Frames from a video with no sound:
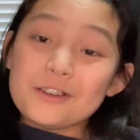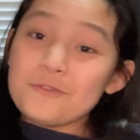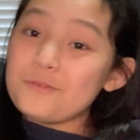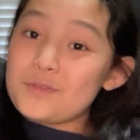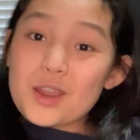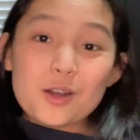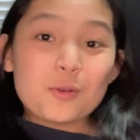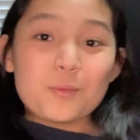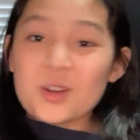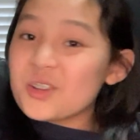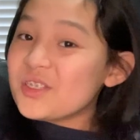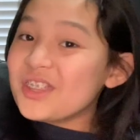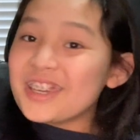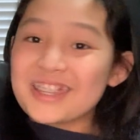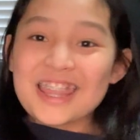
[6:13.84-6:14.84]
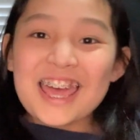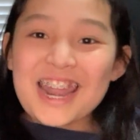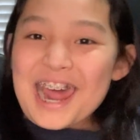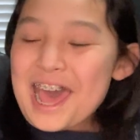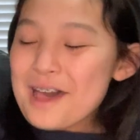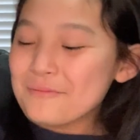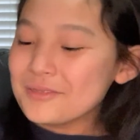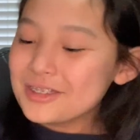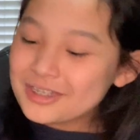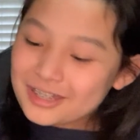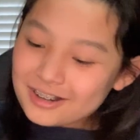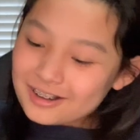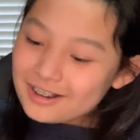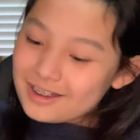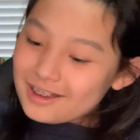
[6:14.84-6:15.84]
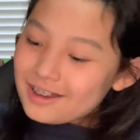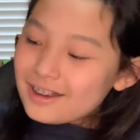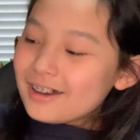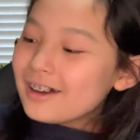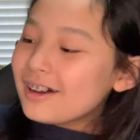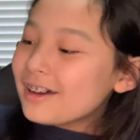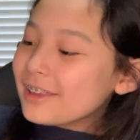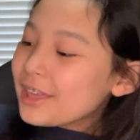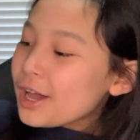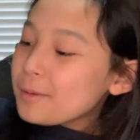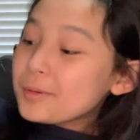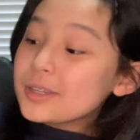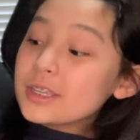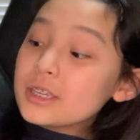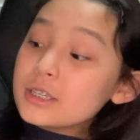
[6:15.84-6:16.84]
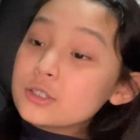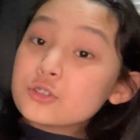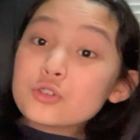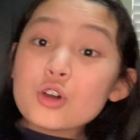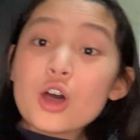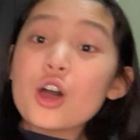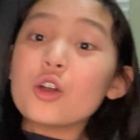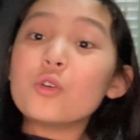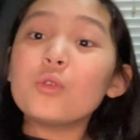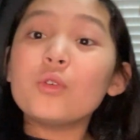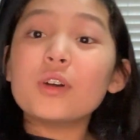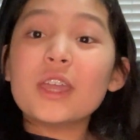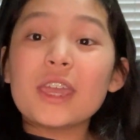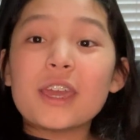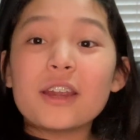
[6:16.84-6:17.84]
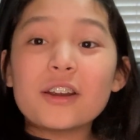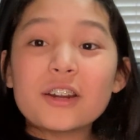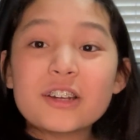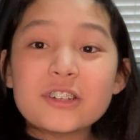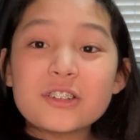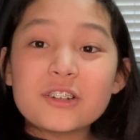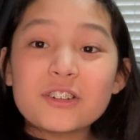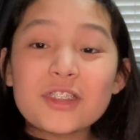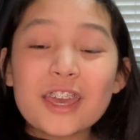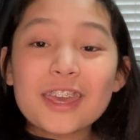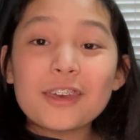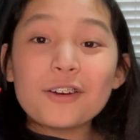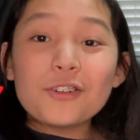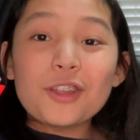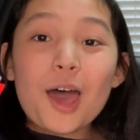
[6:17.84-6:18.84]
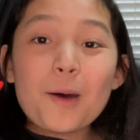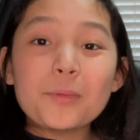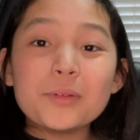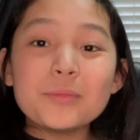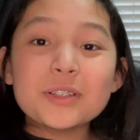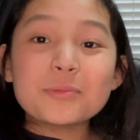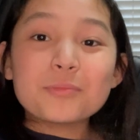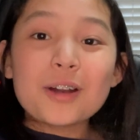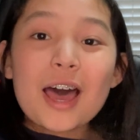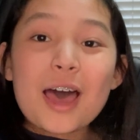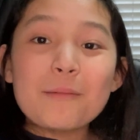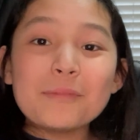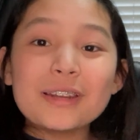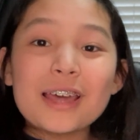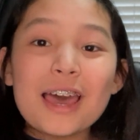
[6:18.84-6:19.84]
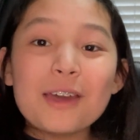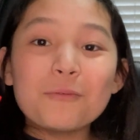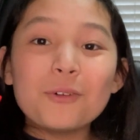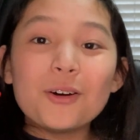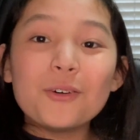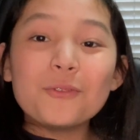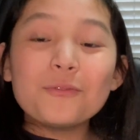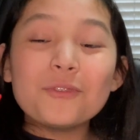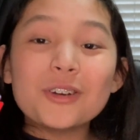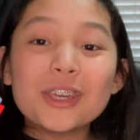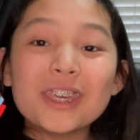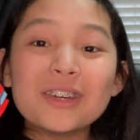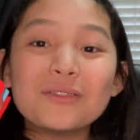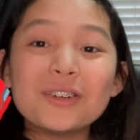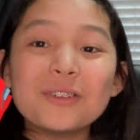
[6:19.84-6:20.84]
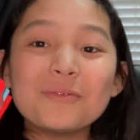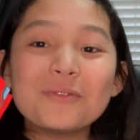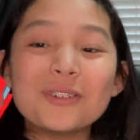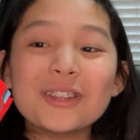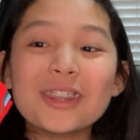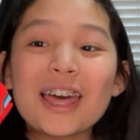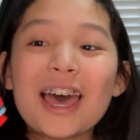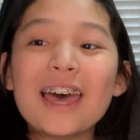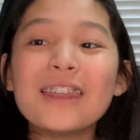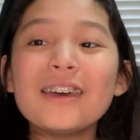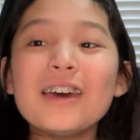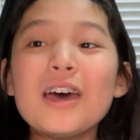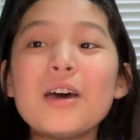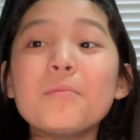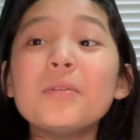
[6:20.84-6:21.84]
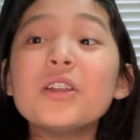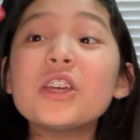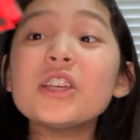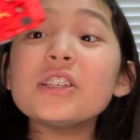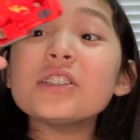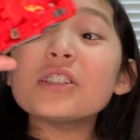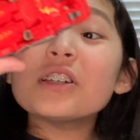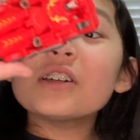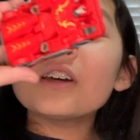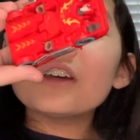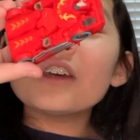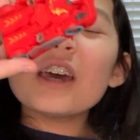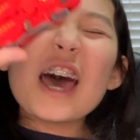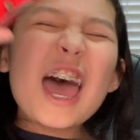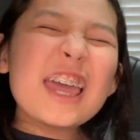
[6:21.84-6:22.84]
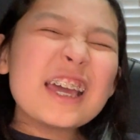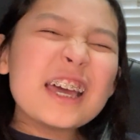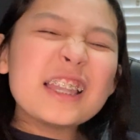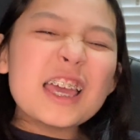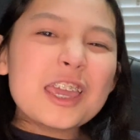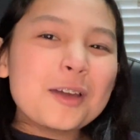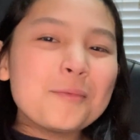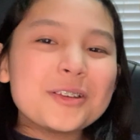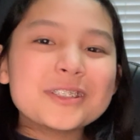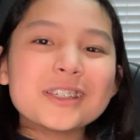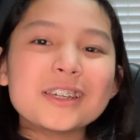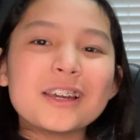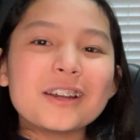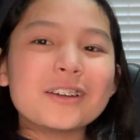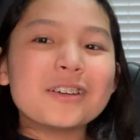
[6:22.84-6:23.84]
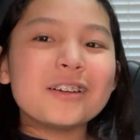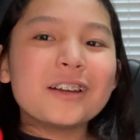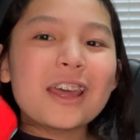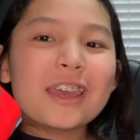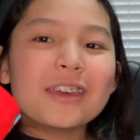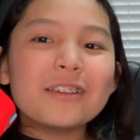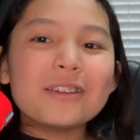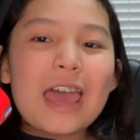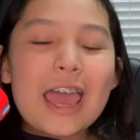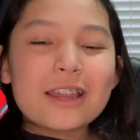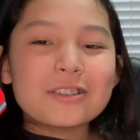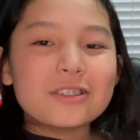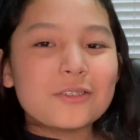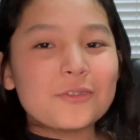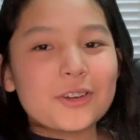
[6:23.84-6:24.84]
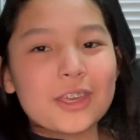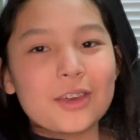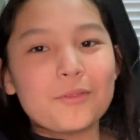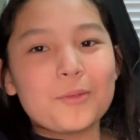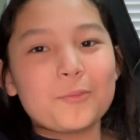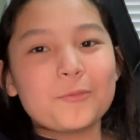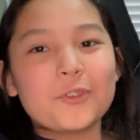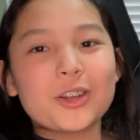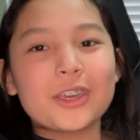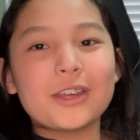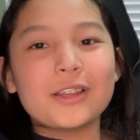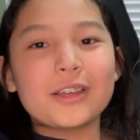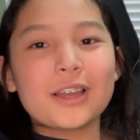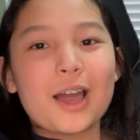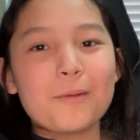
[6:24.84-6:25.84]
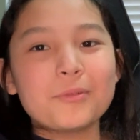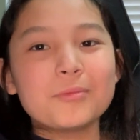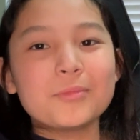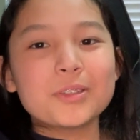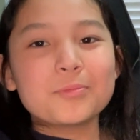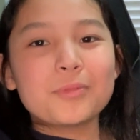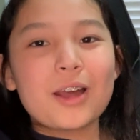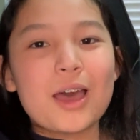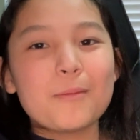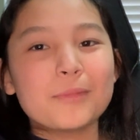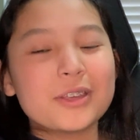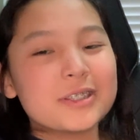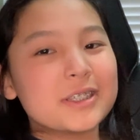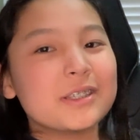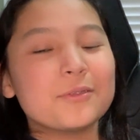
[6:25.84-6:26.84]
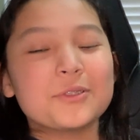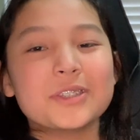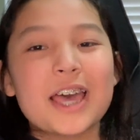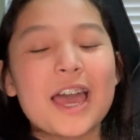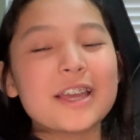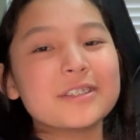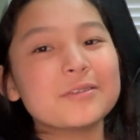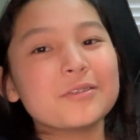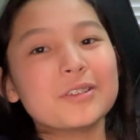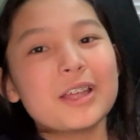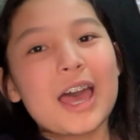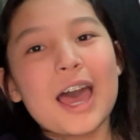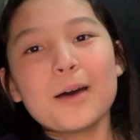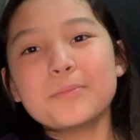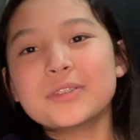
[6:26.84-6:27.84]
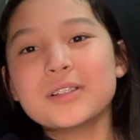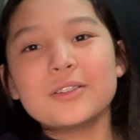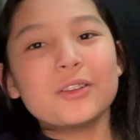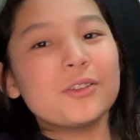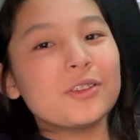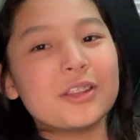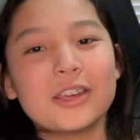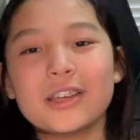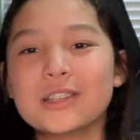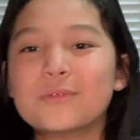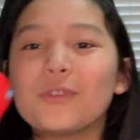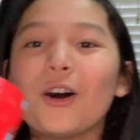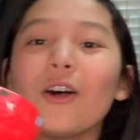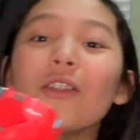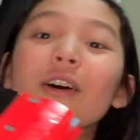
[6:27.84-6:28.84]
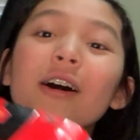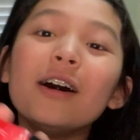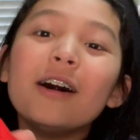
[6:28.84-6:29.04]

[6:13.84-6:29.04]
Very weird thing that happened there. Yeah, but he's a cool character that killed Optimus Prime, and I won't forgive him for that. But I like him as a character, and I can actually forgive him for killing Optimus Prime, because it was absolutely his fault.